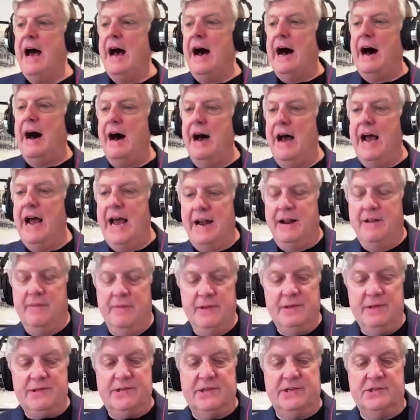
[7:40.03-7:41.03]
And in
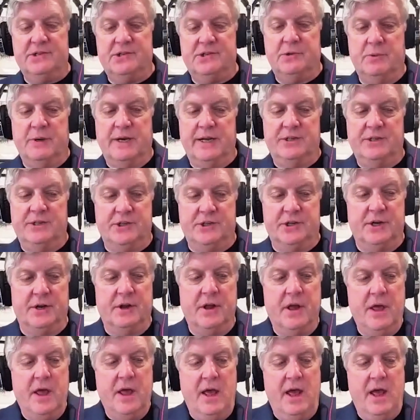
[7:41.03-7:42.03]
this
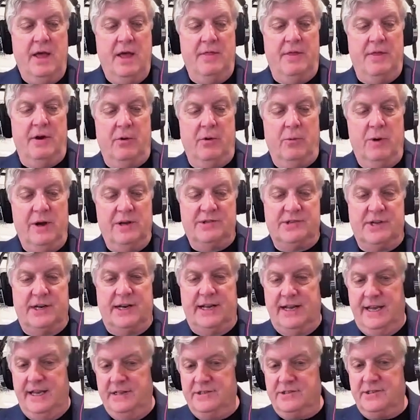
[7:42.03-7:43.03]
situation, there was
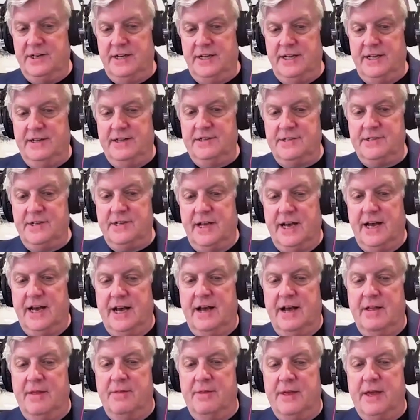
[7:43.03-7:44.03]
an incident
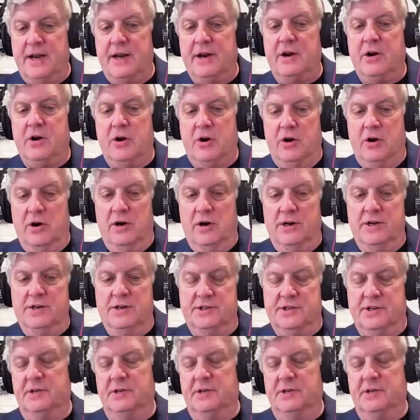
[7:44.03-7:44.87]
that occurred